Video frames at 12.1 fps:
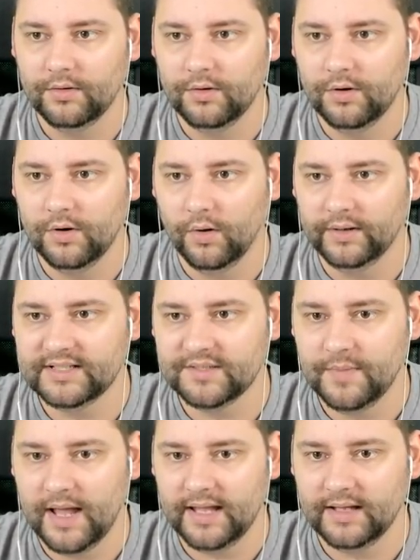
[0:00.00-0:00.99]

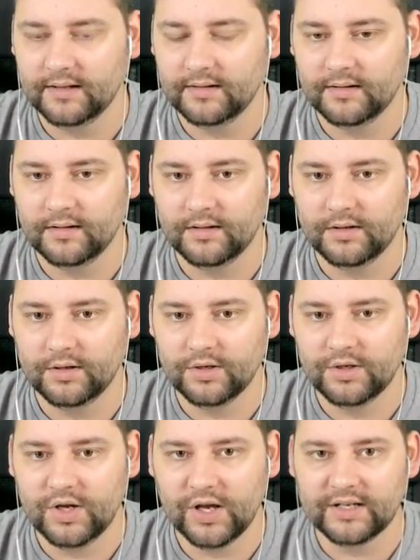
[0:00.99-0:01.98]
Nice, mate.
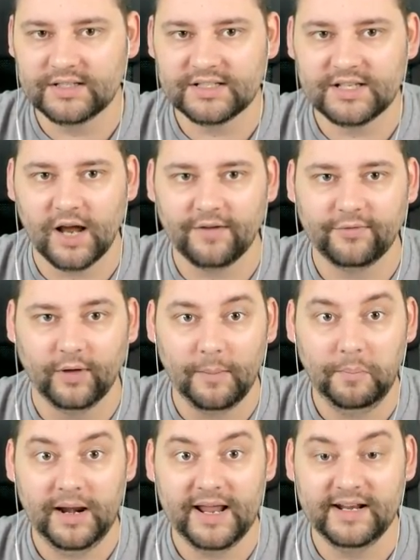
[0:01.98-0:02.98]
Good stuff. Well,
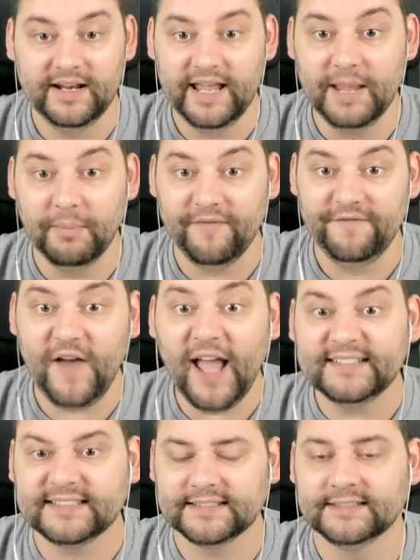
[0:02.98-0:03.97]
that plane nearly hit my
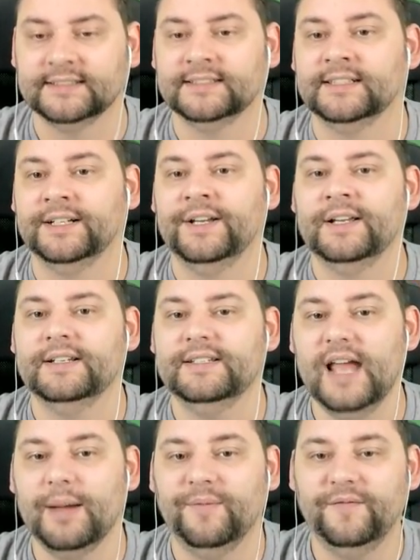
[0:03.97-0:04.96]
face.
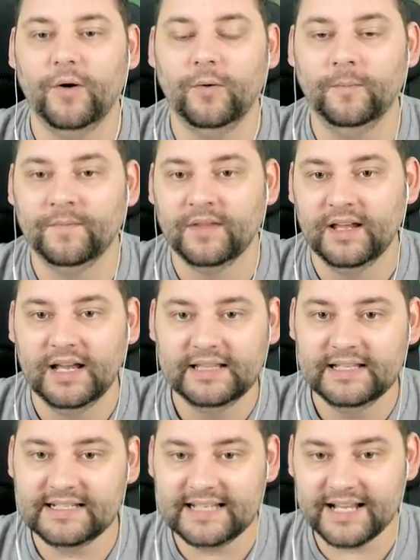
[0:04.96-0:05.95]
Damn fool.
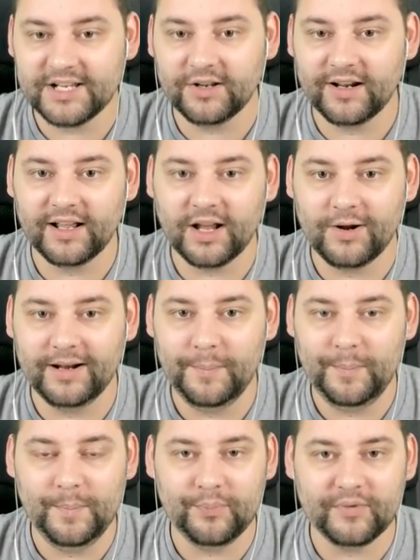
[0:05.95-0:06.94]
This is actually looking like a
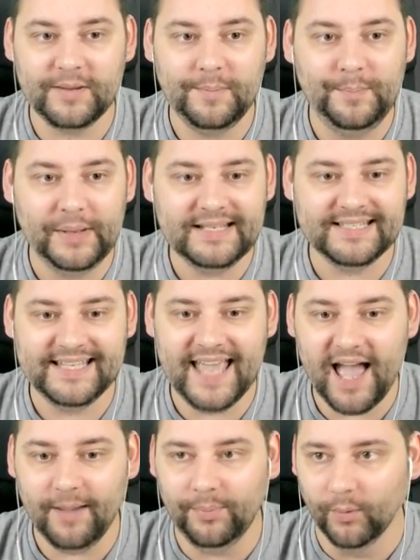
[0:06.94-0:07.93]
pretty, pretty
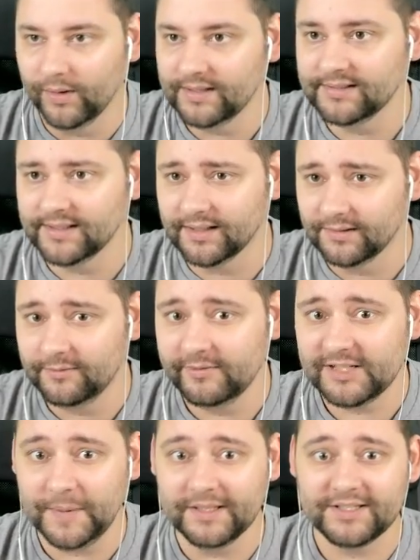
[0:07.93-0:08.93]
beastly airport, isn't it?
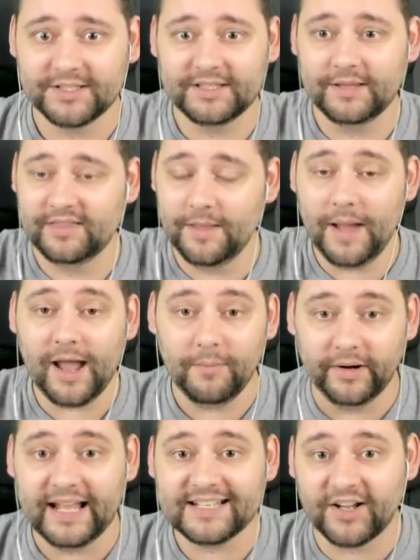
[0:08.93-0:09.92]
We spent the, the amount of
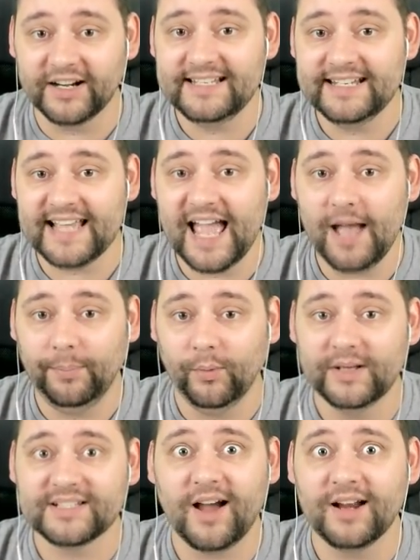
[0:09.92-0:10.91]
money that's gone into this
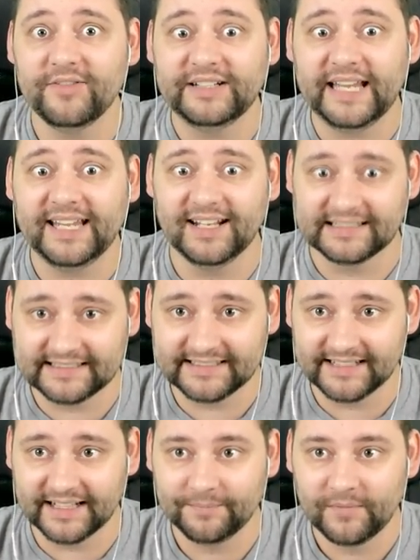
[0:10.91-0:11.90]
airport. It's kind of ridiculous,
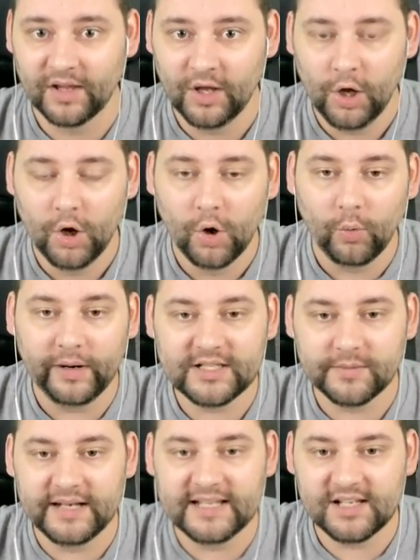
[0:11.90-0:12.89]
isn't it? We need
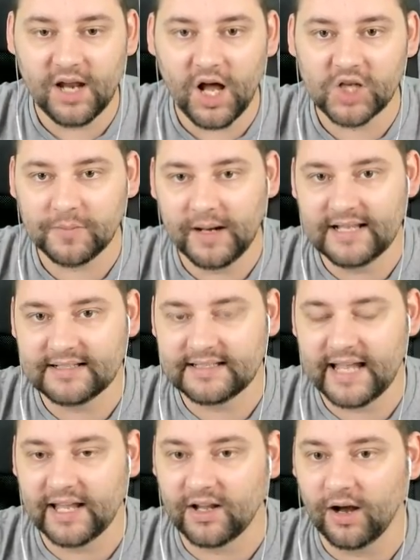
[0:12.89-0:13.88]
some of these large planes to
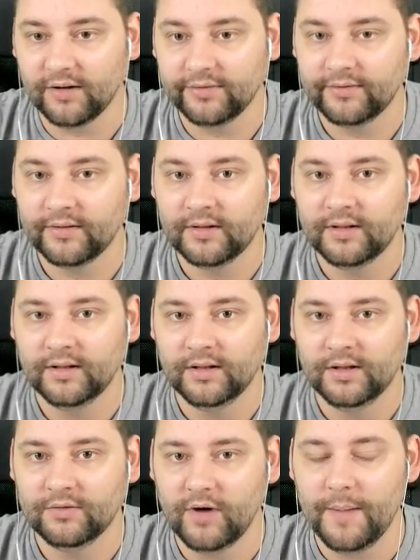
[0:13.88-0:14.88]
take off.
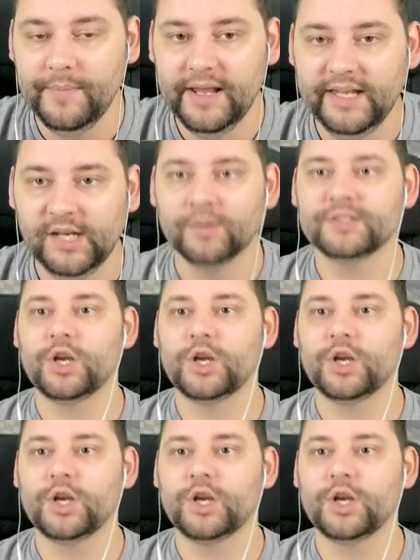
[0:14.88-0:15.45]
Right, medium